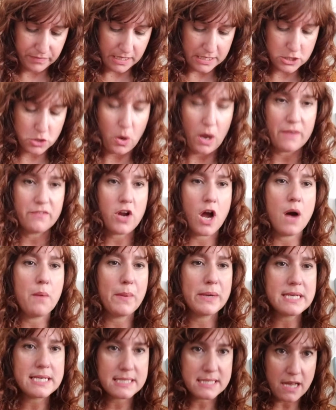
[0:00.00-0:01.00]
so I've got
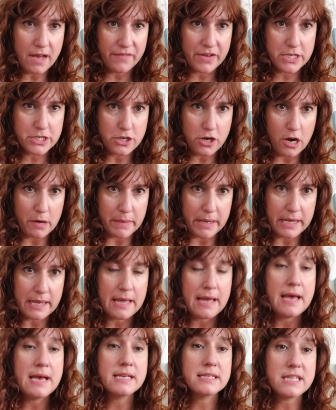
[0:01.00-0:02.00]
went to Salvation Army.
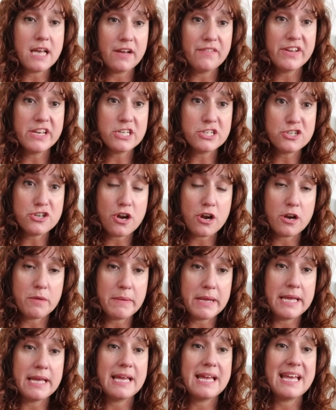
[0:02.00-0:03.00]
Salvation
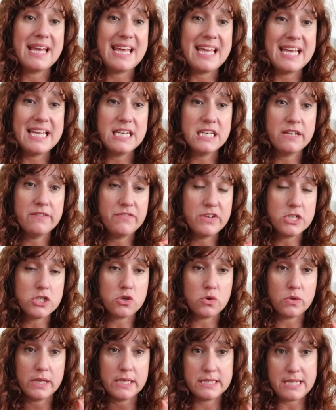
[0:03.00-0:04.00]
Army
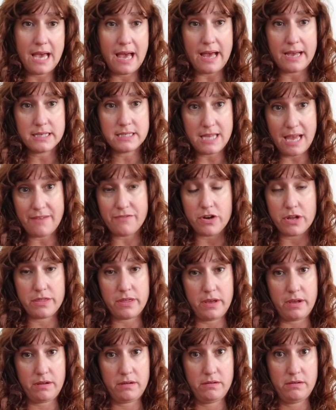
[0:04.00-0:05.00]
individually tags
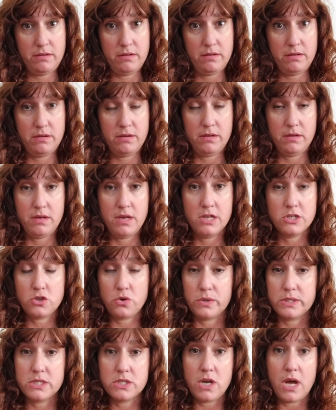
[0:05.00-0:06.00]
everything. So
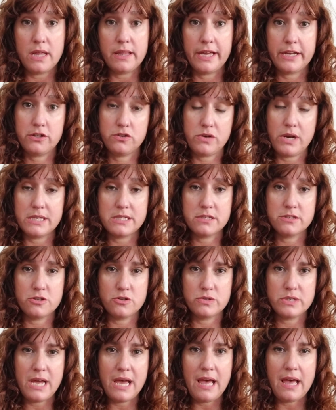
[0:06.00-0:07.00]
it's not like dresses are
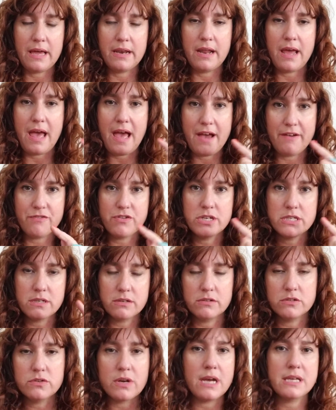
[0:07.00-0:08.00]
10. Every
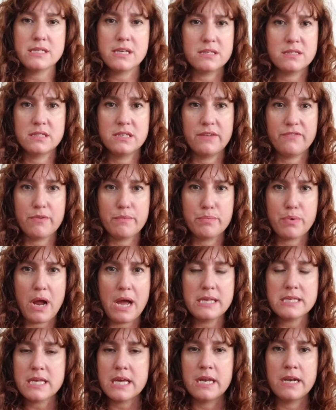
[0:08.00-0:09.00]
single dress has a different
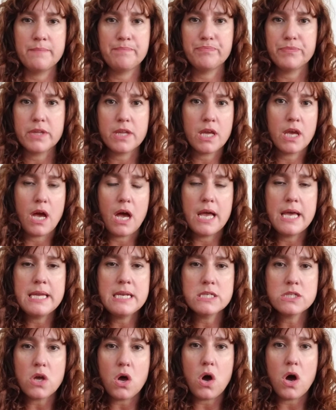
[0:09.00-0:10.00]
price and it
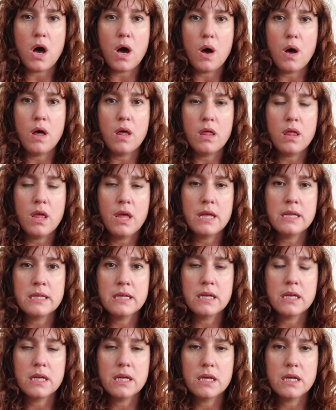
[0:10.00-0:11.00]
is all
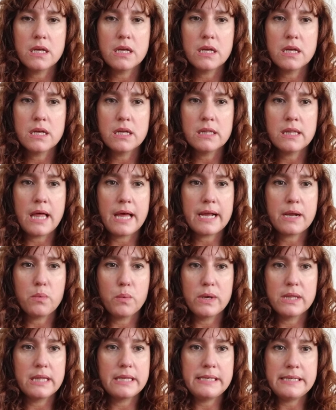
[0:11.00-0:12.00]
like
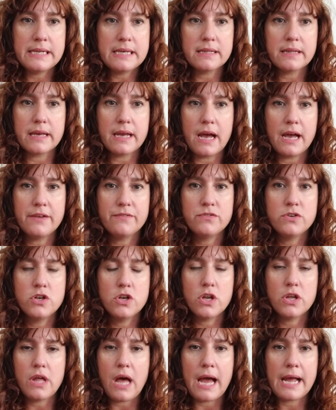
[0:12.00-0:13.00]
willy-nilly. I
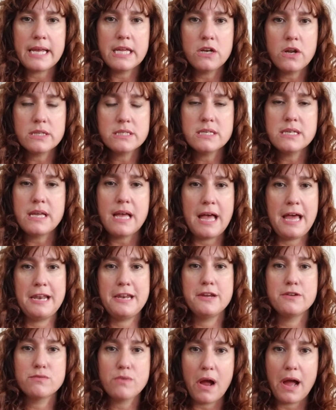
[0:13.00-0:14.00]
I cannot see
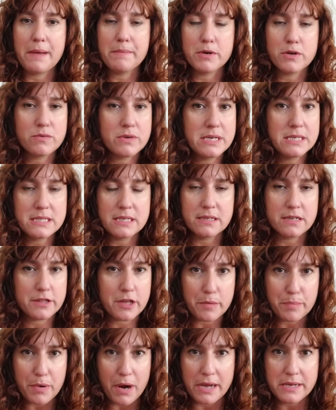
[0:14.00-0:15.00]
any rhyme or reason to
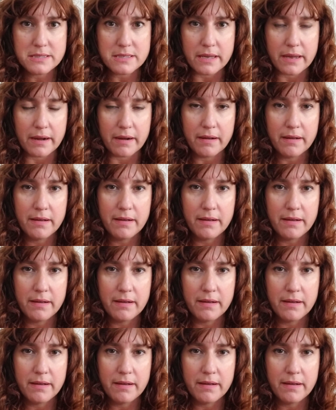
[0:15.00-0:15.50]
their pricing.